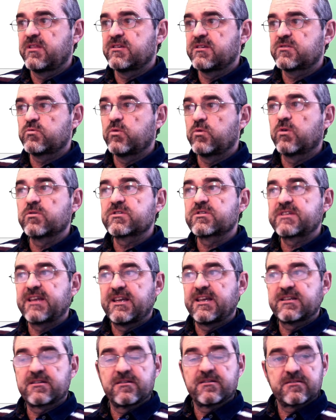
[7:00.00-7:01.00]
this worst
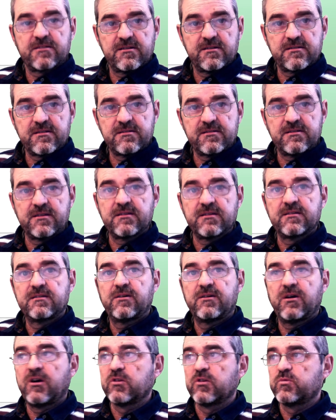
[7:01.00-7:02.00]
case uncertainty
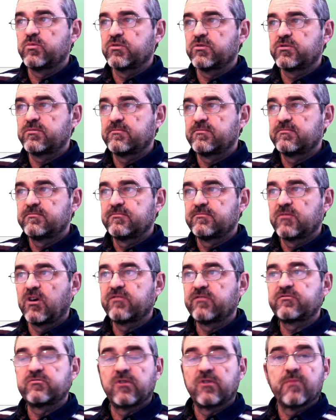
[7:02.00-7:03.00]
output
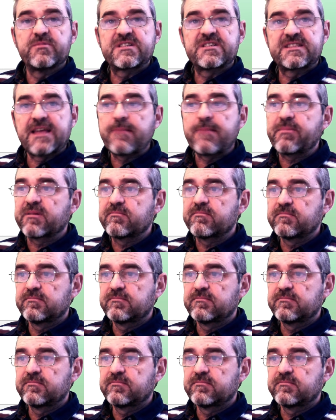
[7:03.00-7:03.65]
of robstab.